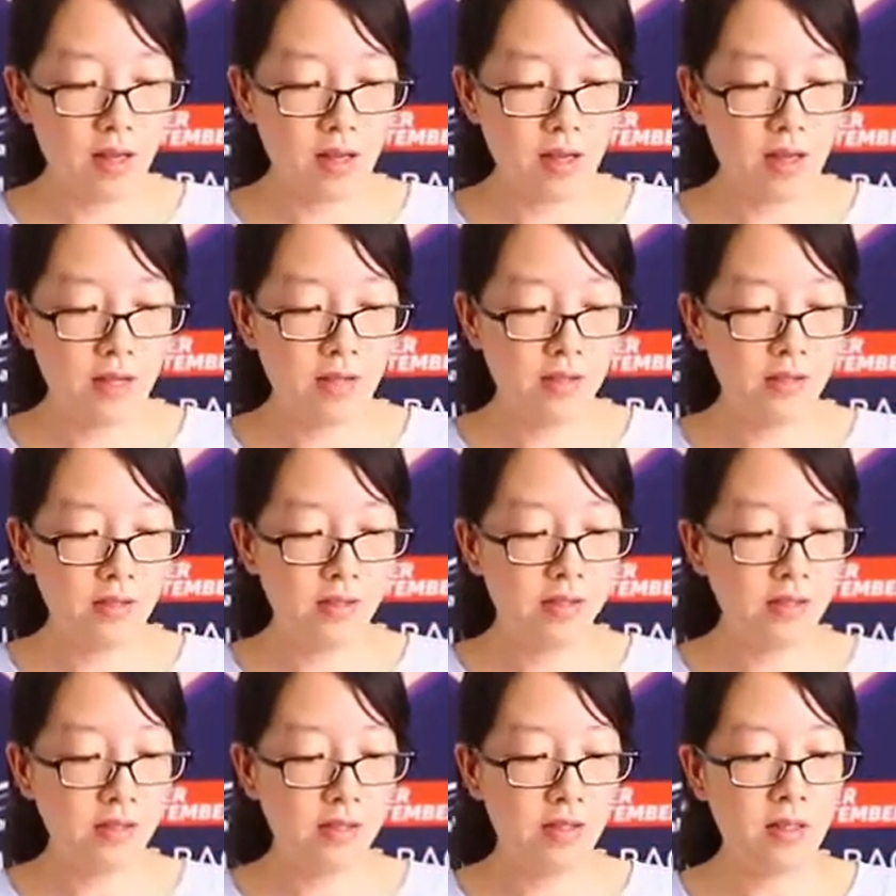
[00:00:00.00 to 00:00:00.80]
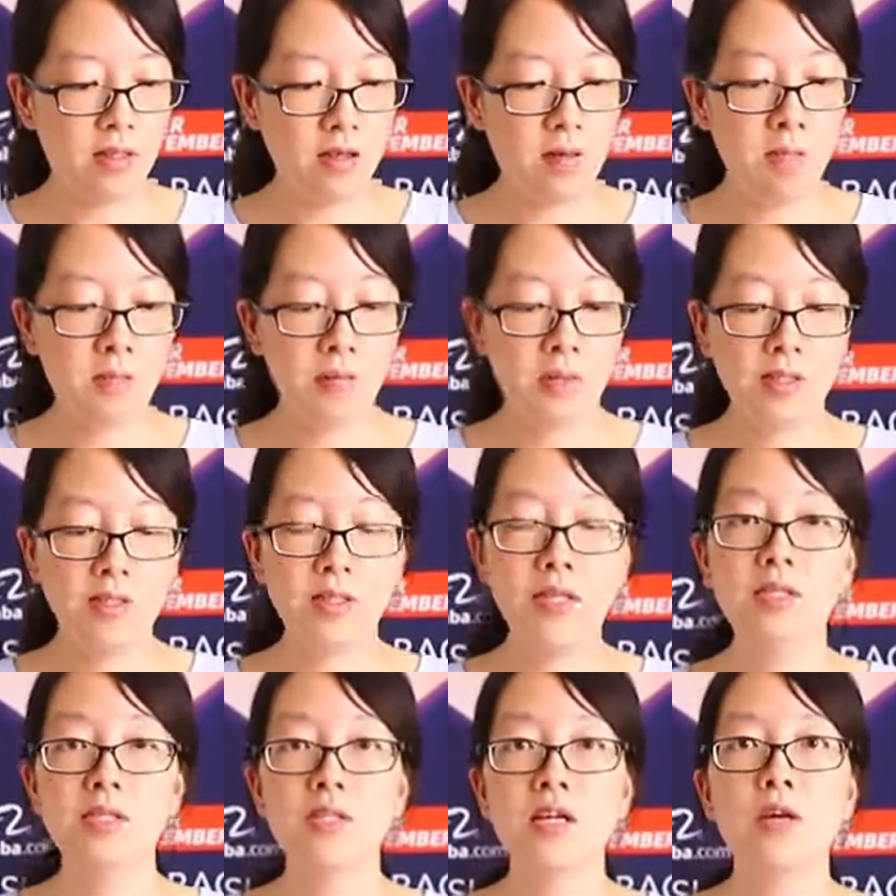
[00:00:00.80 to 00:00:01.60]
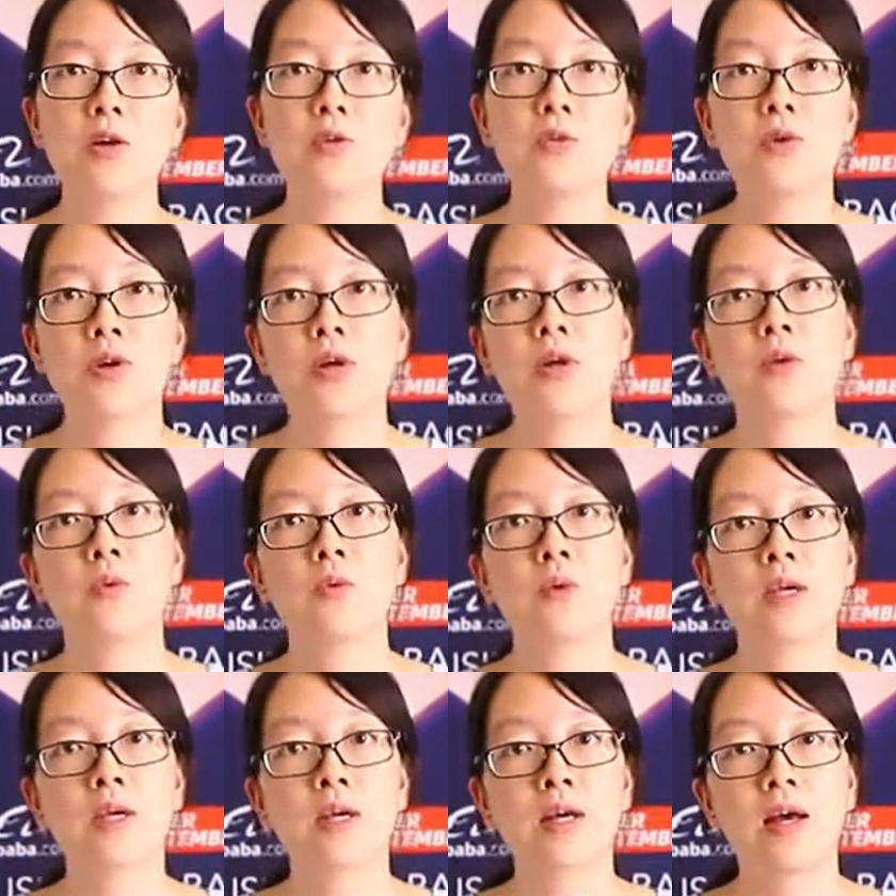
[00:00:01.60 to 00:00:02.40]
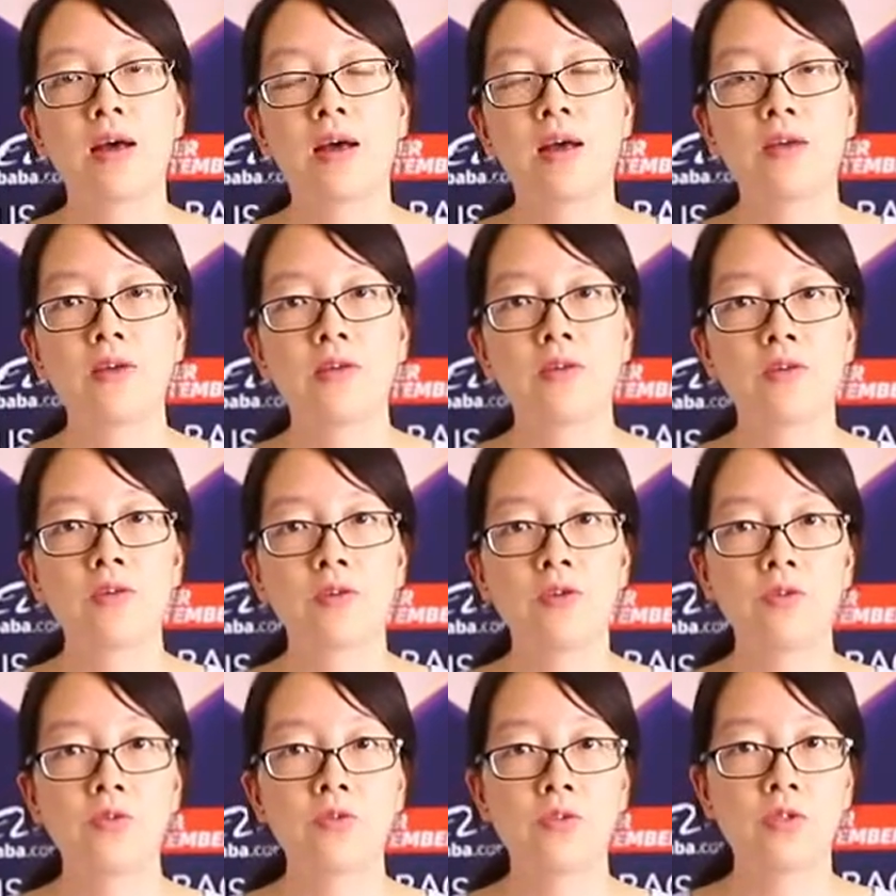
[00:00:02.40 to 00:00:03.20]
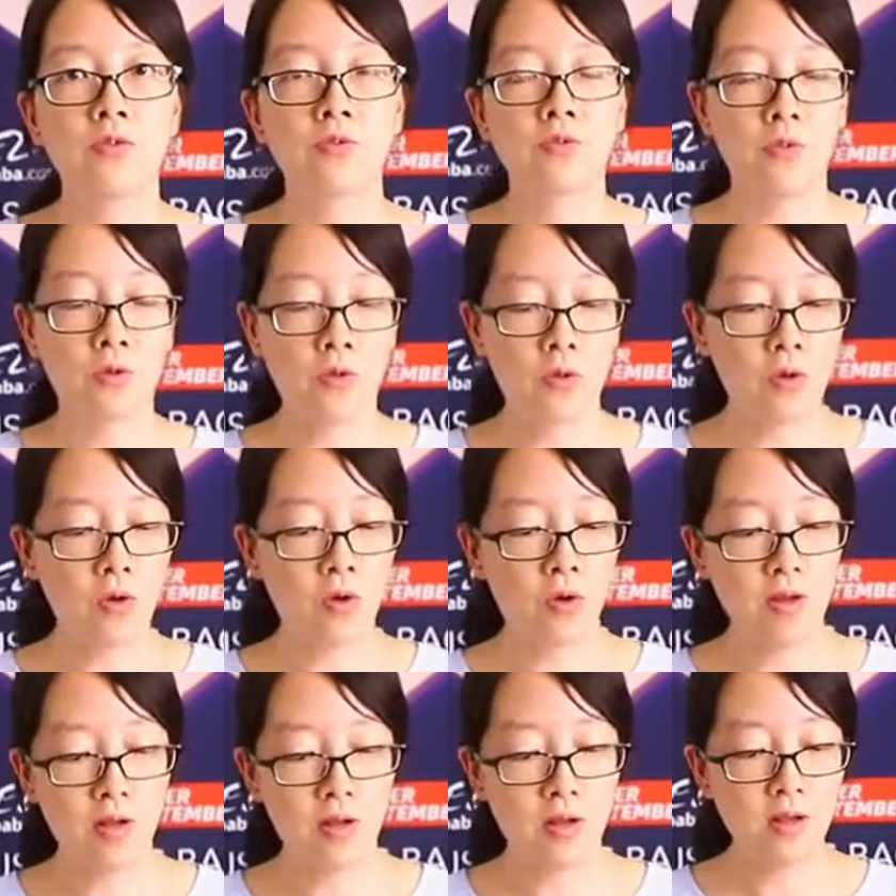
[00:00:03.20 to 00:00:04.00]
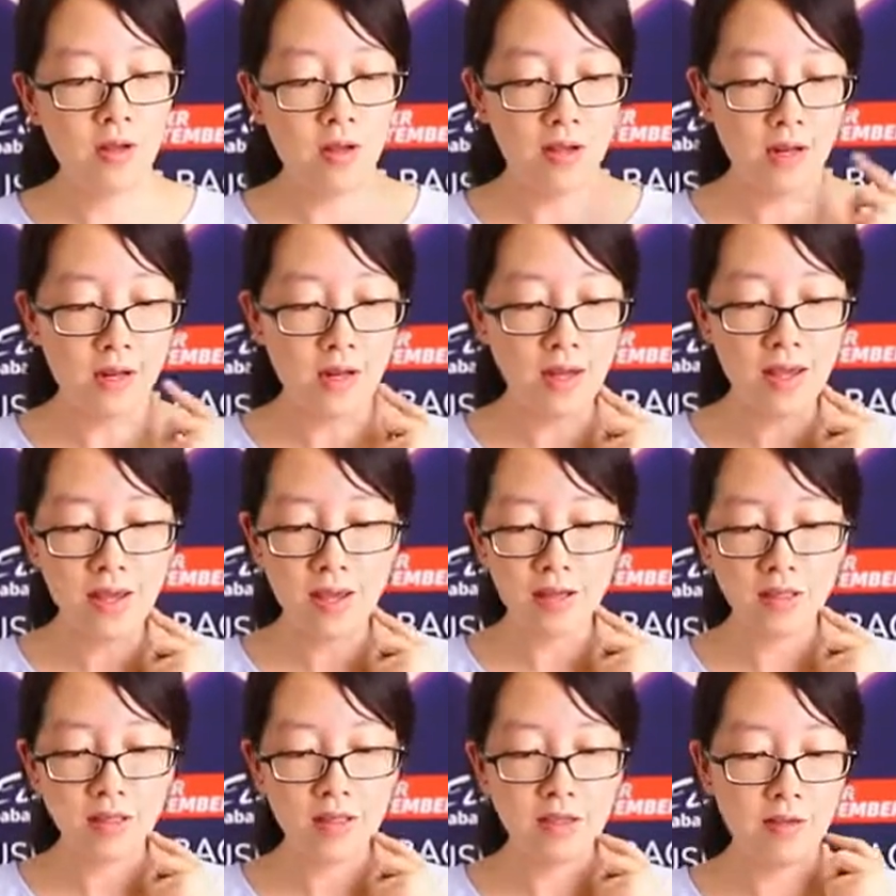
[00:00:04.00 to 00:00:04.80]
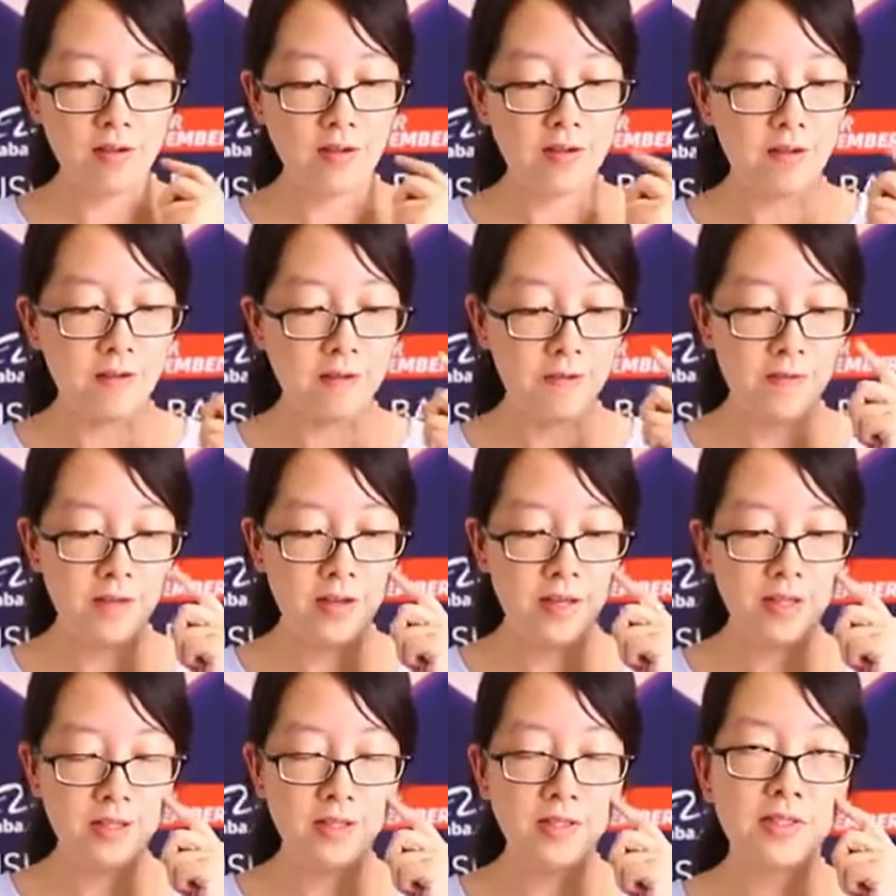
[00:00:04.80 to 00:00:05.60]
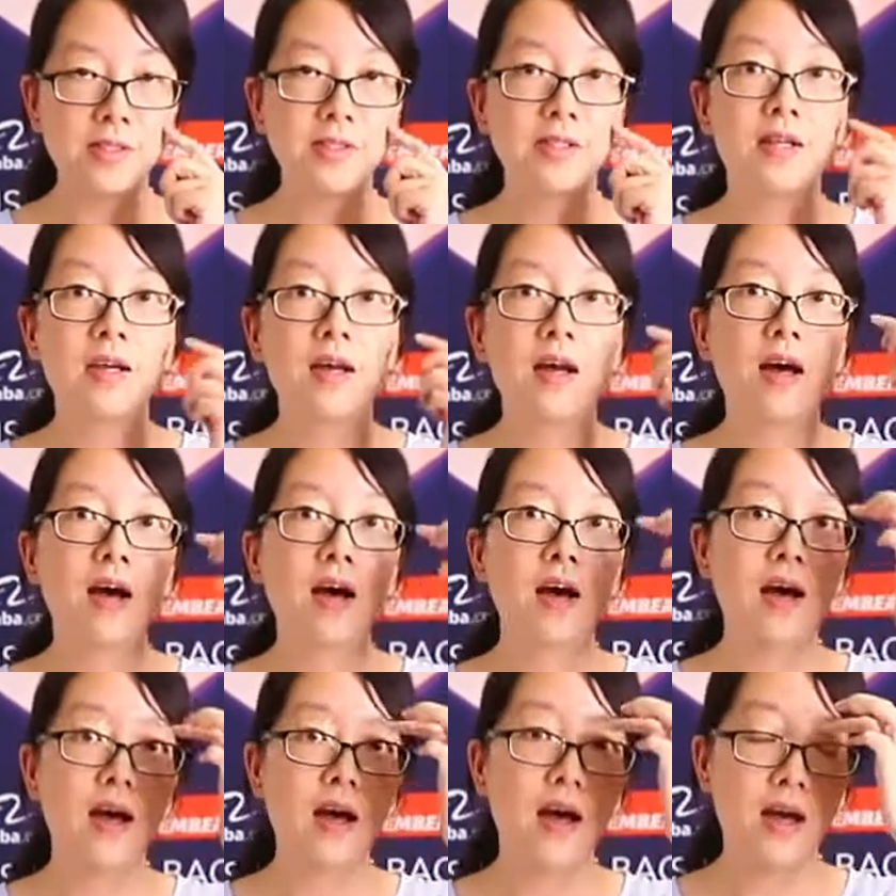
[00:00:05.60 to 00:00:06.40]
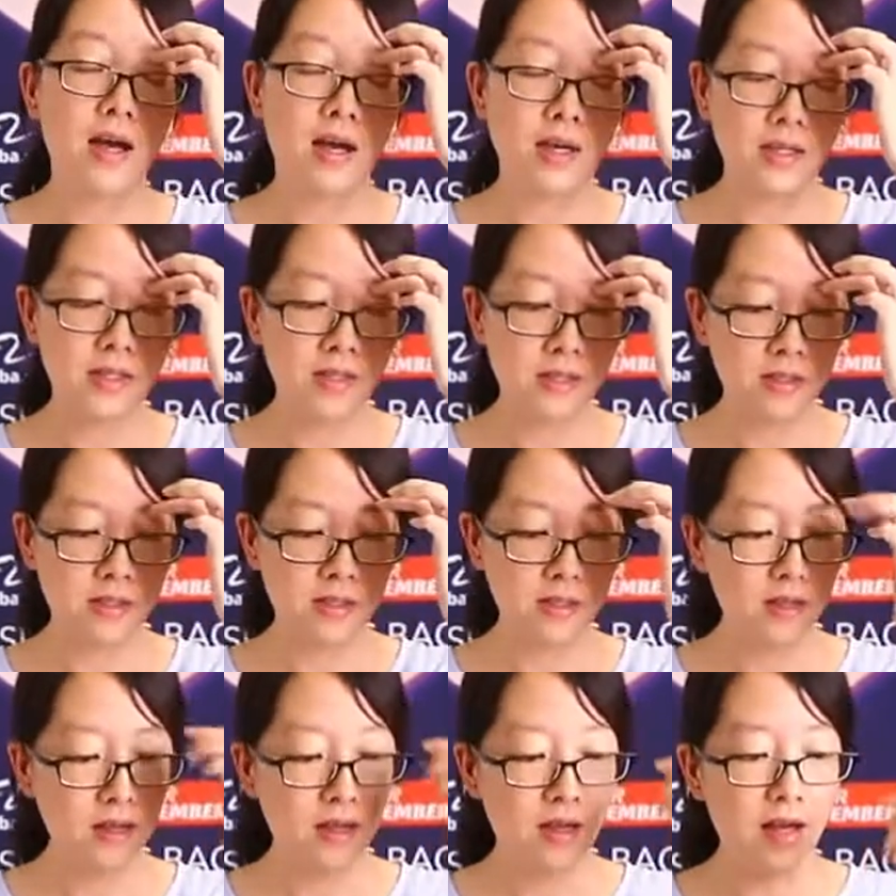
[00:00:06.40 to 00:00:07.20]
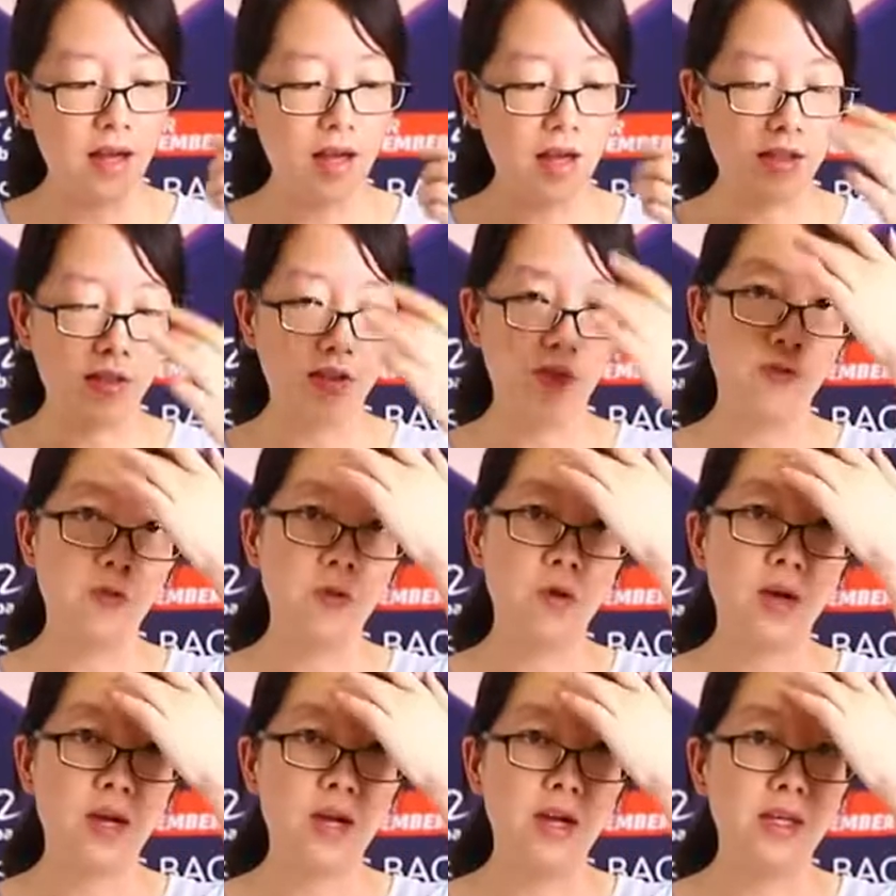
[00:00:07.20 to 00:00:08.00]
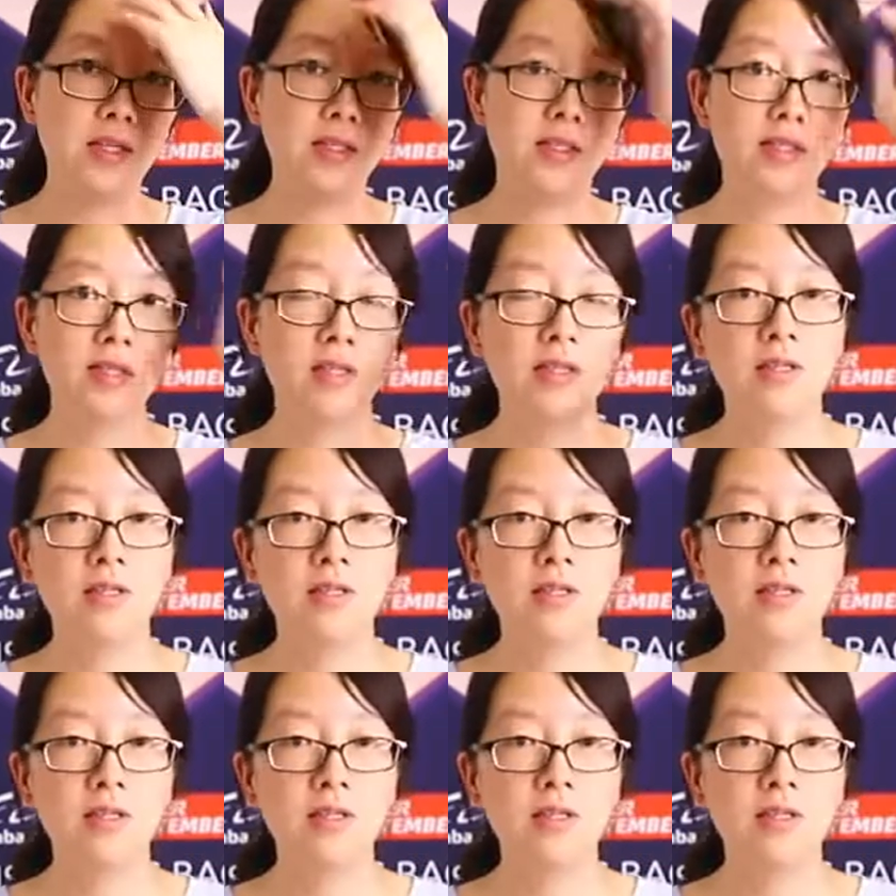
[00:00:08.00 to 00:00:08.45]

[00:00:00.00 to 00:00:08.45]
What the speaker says: And the massage area we can use for neck, face, eyes, and forehead.